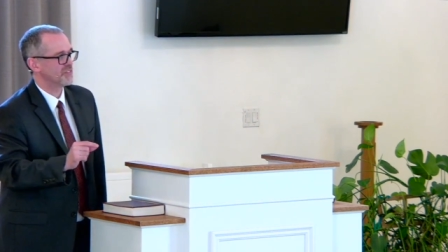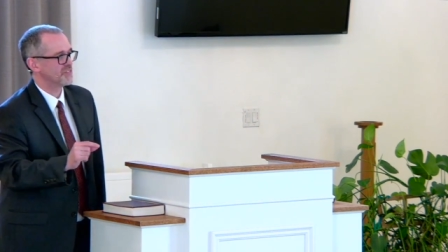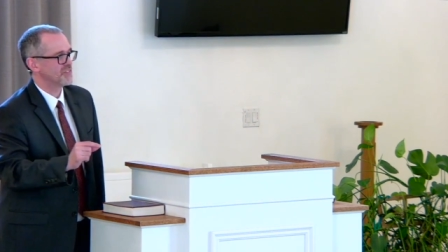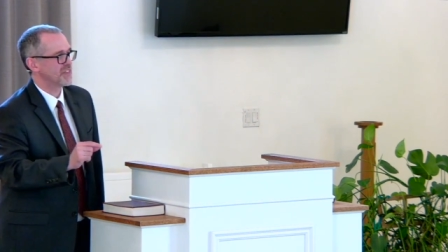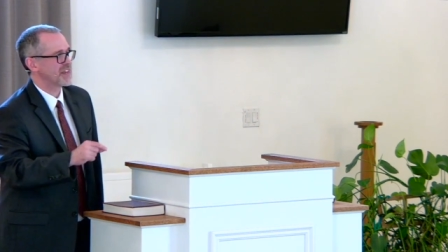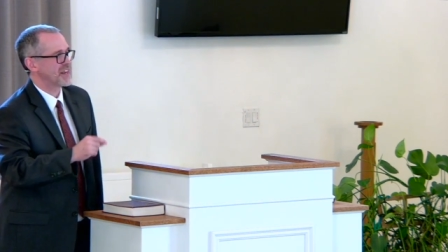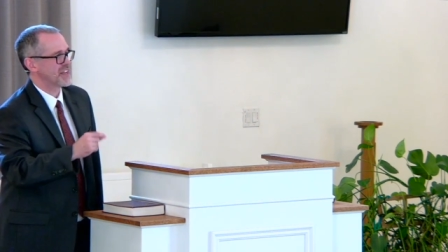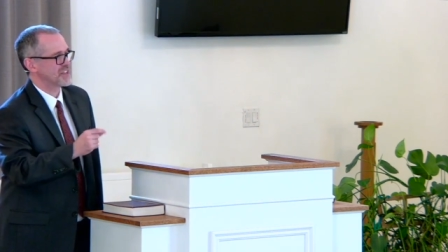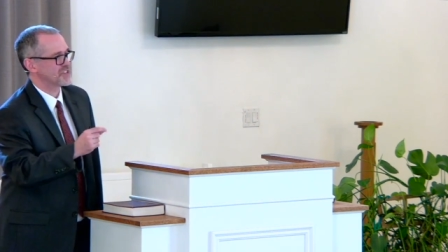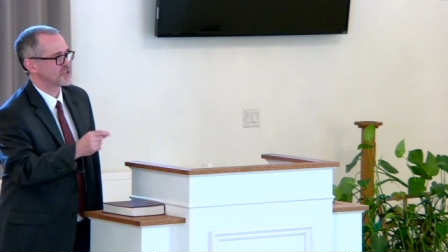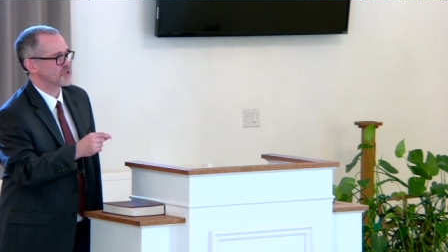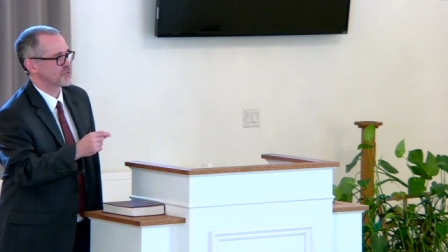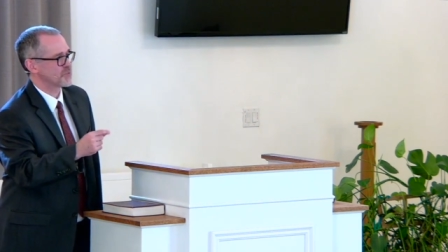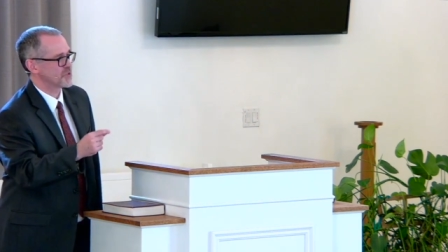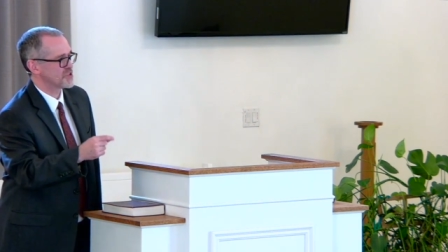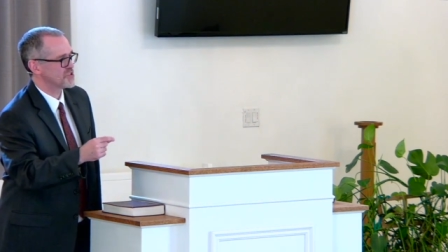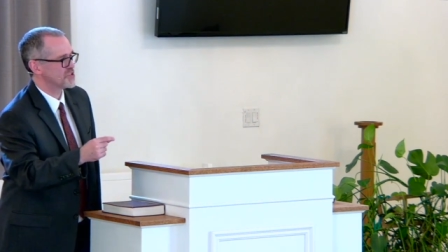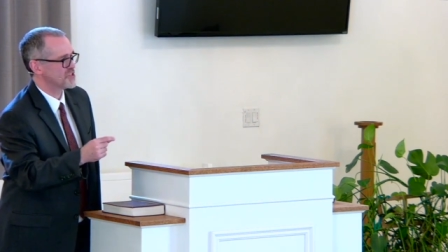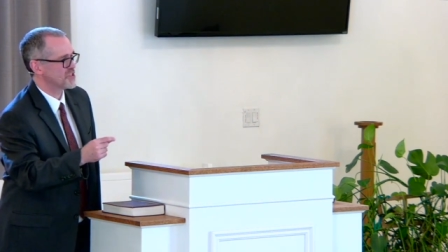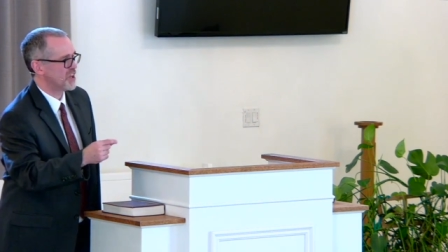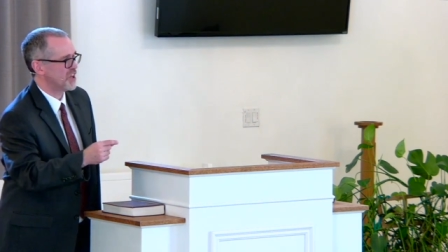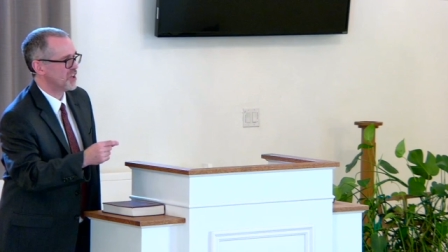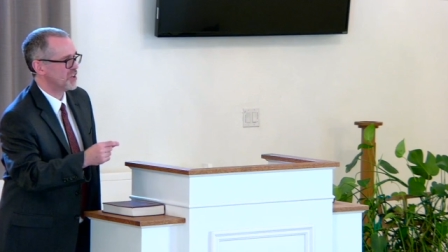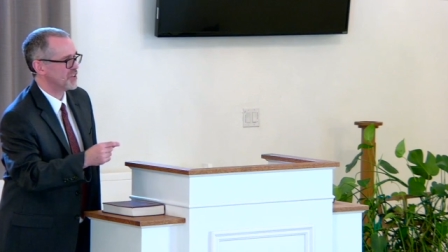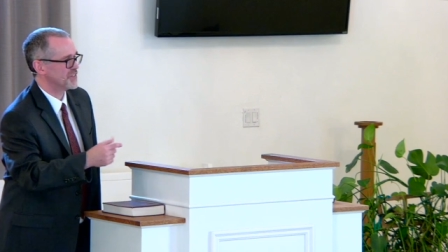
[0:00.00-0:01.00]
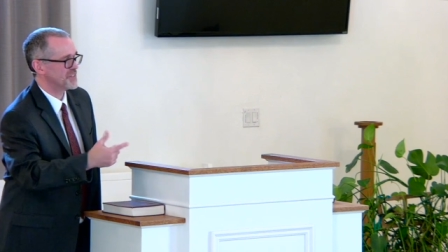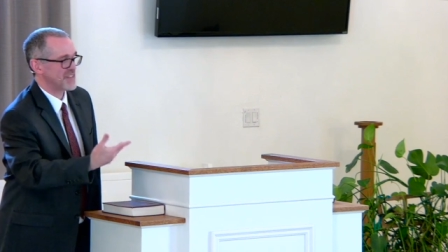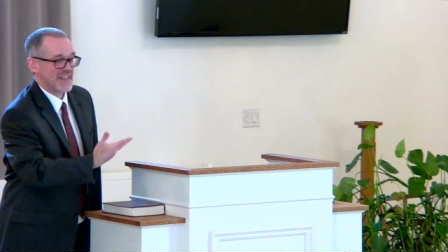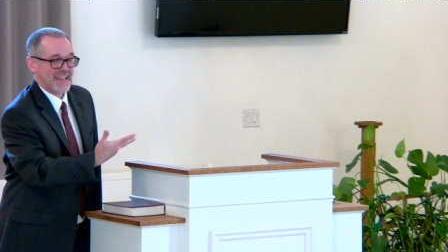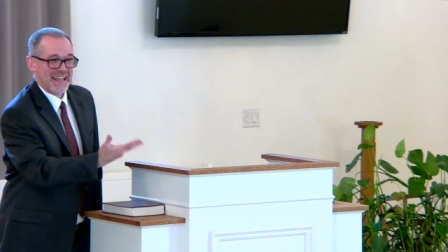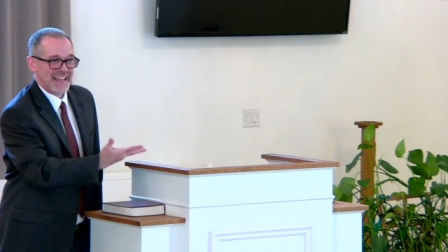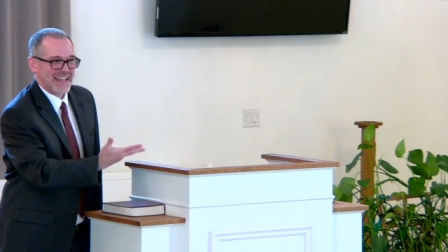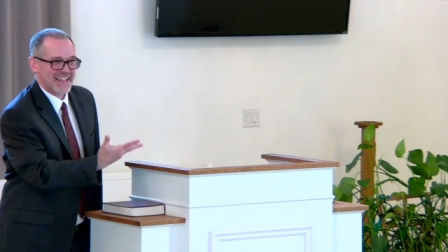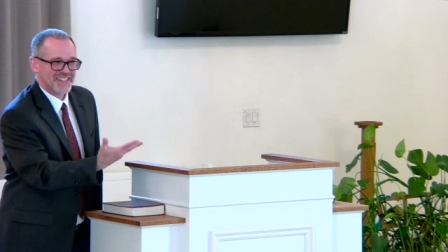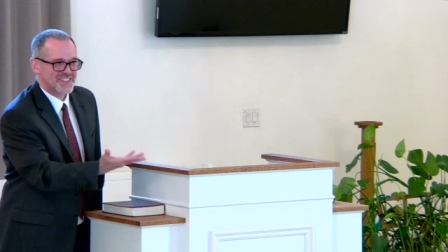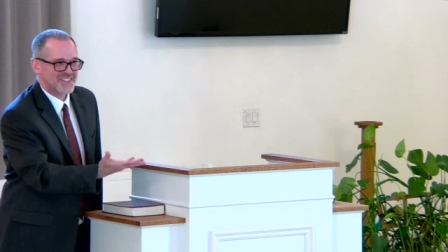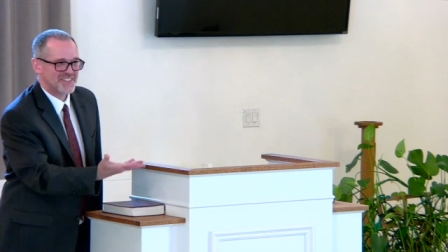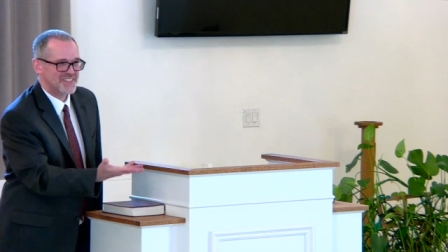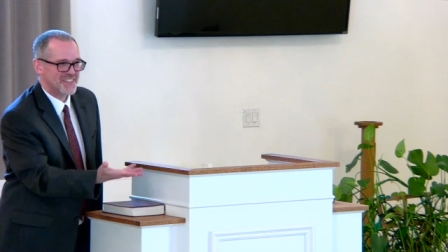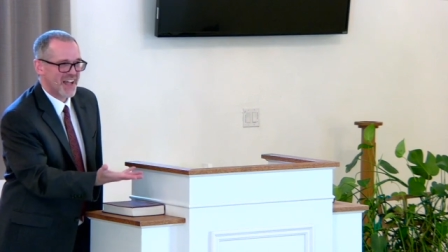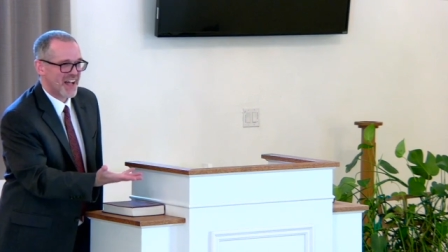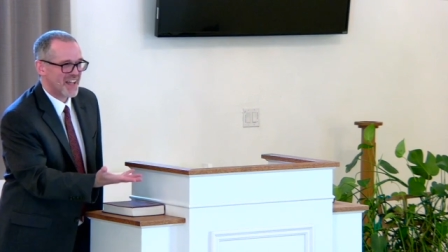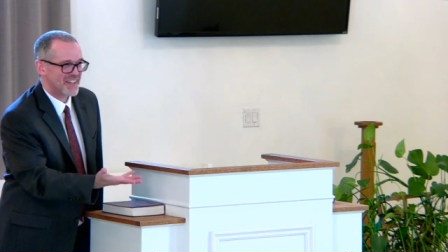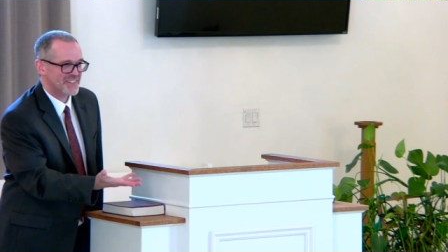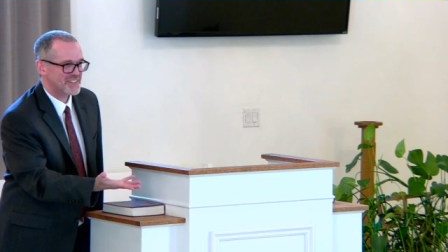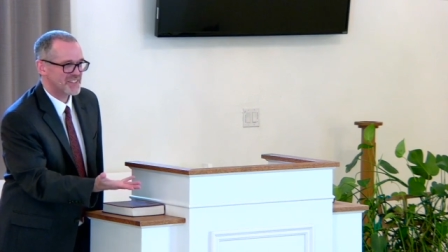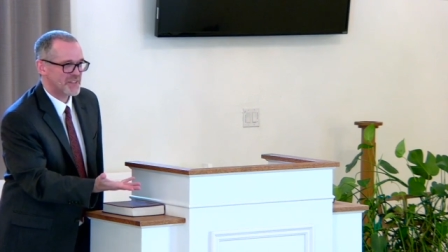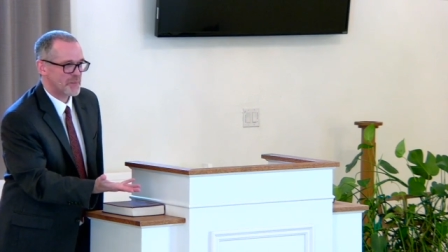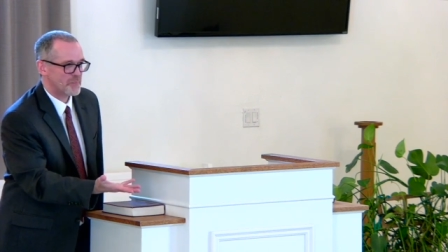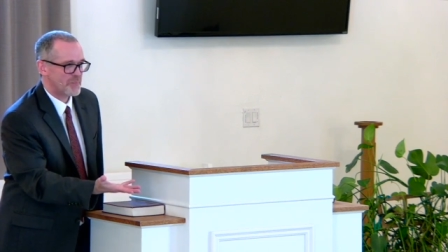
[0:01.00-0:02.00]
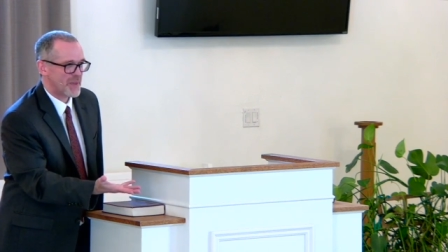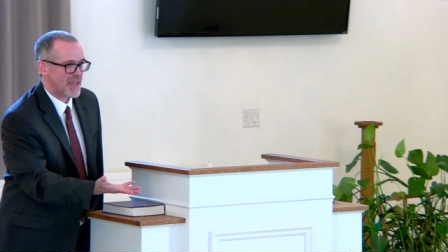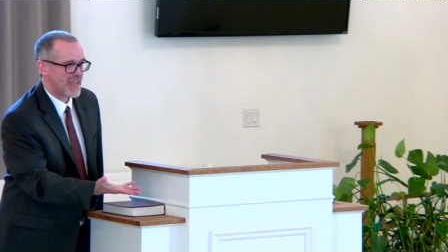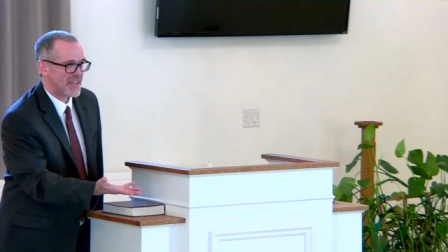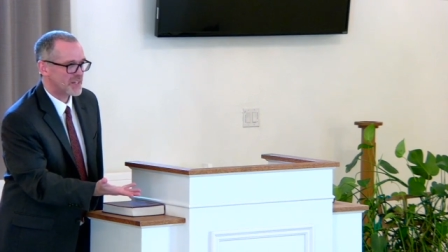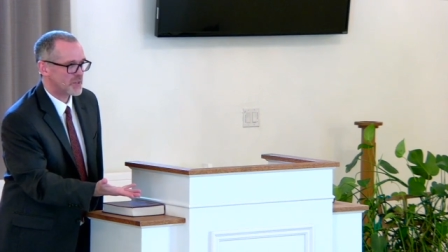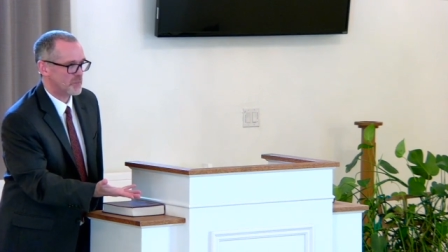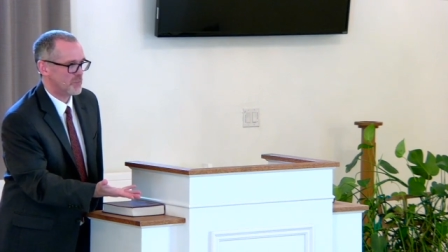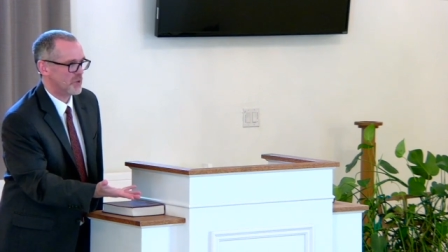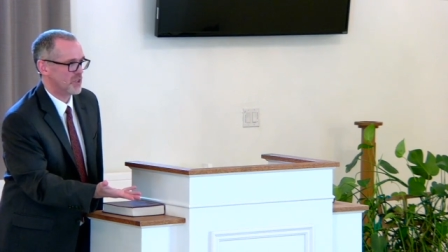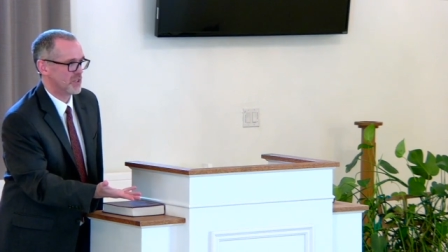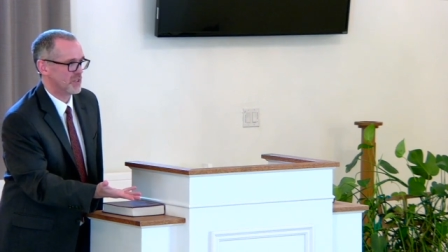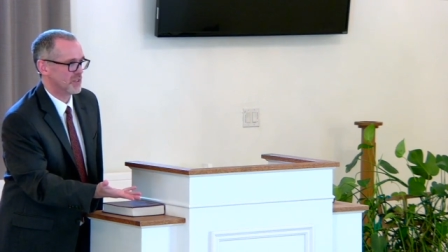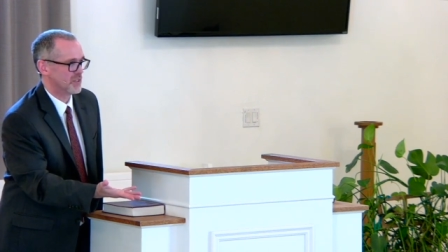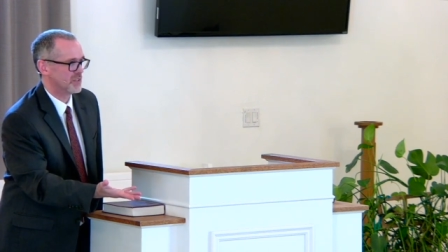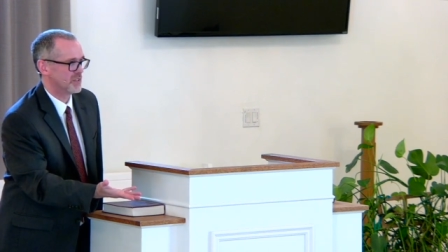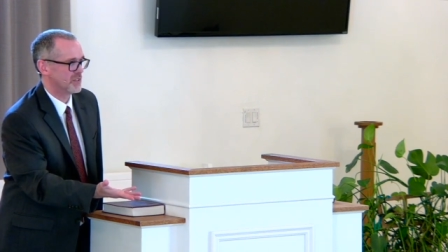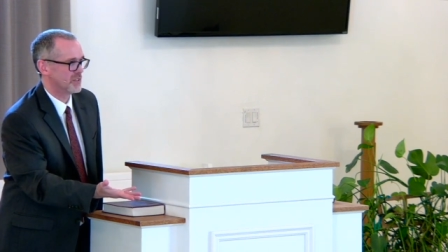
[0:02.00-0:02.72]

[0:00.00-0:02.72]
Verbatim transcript: that as a result, it's not debatable.